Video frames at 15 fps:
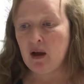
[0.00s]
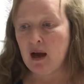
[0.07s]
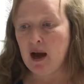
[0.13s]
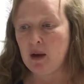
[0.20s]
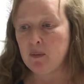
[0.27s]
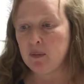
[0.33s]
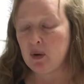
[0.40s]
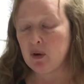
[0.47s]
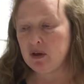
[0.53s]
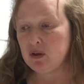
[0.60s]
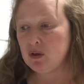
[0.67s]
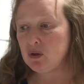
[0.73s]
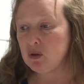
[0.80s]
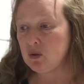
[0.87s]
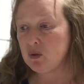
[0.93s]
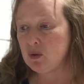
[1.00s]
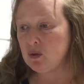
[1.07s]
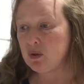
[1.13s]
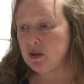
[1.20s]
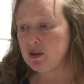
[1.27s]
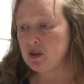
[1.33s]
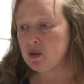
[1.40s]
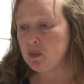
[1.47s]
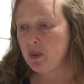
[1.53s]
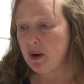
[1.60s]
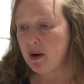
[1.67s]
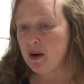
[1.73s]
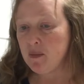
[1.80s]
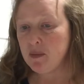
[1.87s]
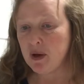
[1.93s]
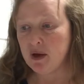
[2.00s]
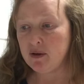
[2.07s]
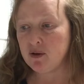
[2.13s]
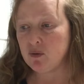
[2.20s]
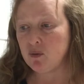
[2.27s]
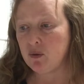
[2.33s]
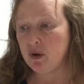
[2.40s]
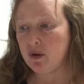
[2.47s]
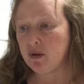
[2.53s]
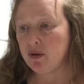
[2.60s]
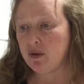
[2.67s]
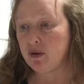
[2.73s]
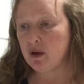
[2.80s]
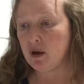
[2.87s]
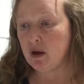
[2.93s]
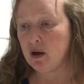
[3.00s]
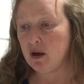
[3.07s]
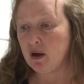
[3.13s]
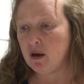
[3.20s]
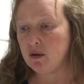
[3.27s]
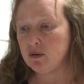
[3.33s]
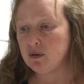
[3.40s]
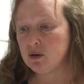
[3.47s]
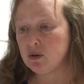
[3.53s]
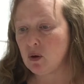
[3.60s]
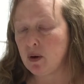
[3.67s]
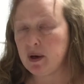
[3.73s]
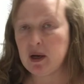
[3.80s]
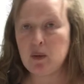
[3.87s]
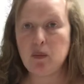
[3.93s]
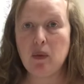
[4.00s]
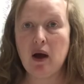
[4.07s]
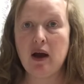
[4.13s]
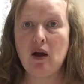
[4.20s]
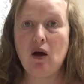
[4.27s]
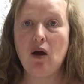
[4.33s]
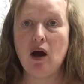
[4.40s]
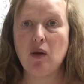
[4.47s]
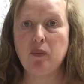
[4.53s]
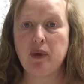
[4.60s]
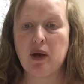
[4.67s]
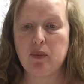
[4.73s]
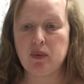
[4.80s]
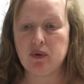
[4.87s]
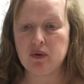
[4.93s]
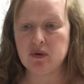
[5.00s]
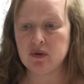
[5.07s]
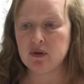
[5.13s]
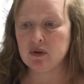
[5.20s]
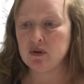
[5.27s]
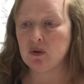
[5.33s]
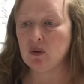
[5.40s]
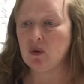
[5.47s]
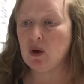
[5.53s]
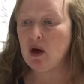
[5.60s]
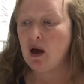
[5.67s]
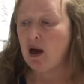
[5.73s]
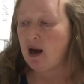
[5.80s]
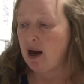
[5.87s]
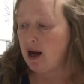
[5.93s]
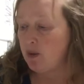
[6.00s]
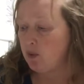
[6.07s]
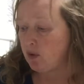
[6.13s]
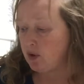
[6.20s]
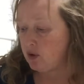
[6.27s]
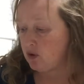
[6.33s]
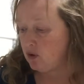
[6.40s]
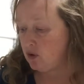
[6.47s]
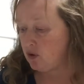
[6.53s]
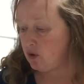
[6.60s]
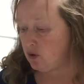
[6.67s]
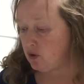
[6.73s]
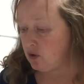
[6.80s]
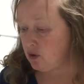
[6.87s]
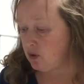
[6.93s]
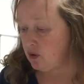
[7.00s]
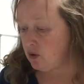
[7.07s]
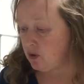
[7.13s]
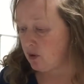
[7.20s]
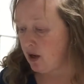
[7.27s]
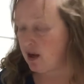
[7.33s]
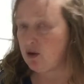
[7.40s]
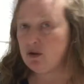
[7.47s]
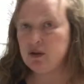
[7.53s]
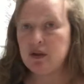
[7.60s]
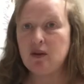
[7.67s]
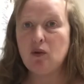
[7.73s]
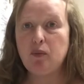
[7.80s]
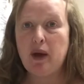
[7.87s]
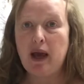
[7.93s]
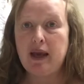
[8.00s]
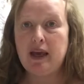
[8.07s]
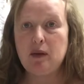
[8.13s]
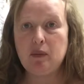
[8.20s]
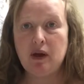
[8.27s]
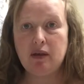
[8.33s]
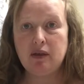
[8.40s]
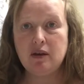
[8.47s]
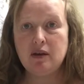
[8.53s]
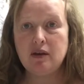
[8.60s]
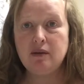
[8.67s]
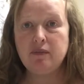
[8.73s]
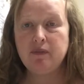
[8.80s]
I'm going to experiment with starting my hot peppers. So I'm going to try using the Baggy method.